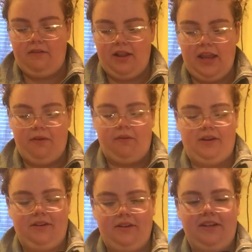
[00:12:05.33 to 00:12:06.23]
I would like
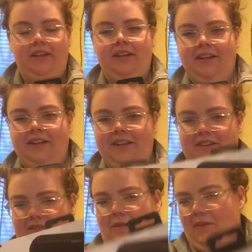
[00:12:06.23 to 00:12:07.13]
one.
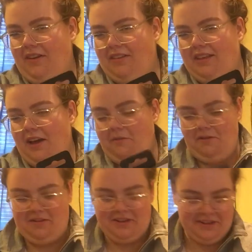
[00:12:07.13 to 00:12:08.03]
So my parents got me